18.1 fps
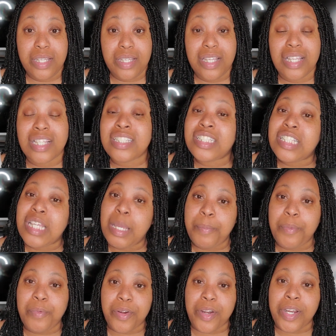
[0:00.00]
It's
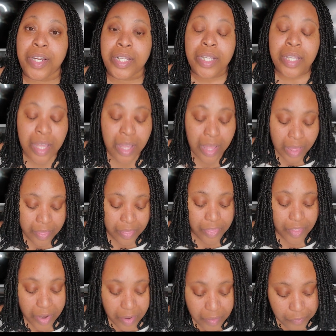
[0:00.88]
temporary.
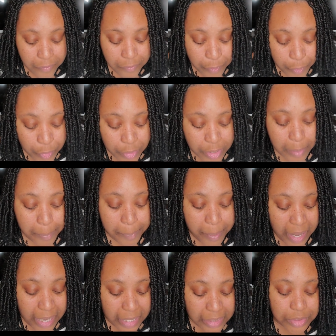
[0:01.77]
Therefore, the
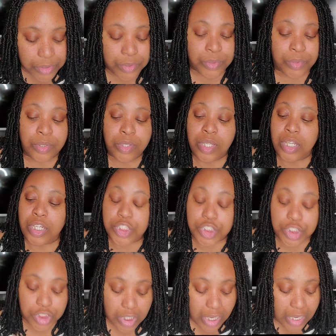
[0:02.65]
Apostle
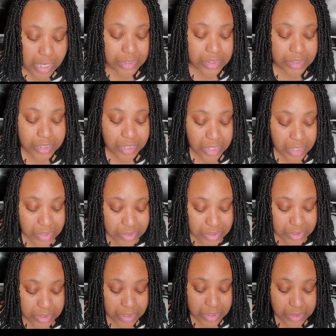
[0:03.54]
John
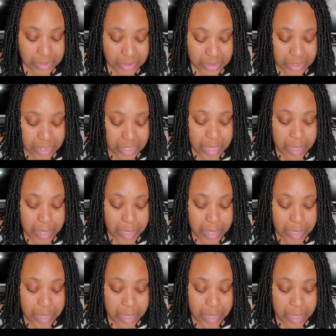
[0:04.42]
tells us,